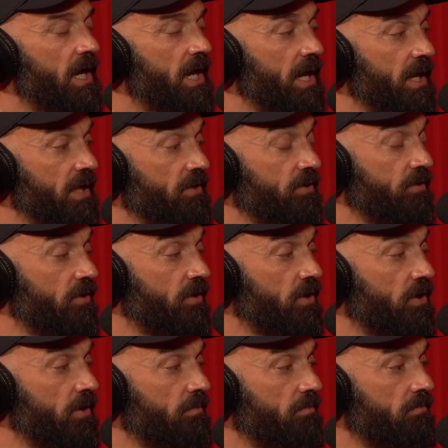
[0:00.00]
And
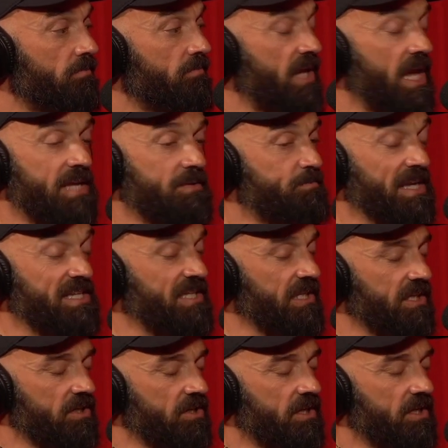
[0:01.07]
it's
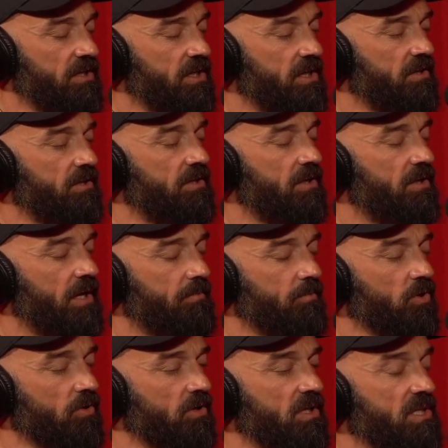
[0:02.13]
basically, I'm
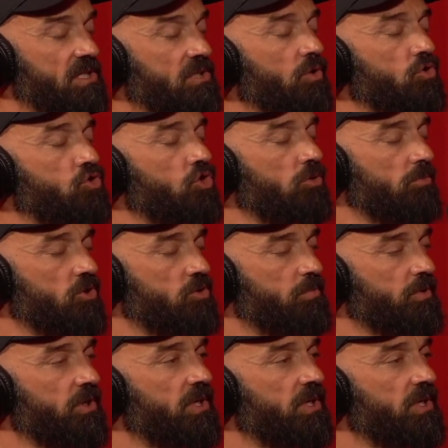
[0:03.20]
not going to disclose too much,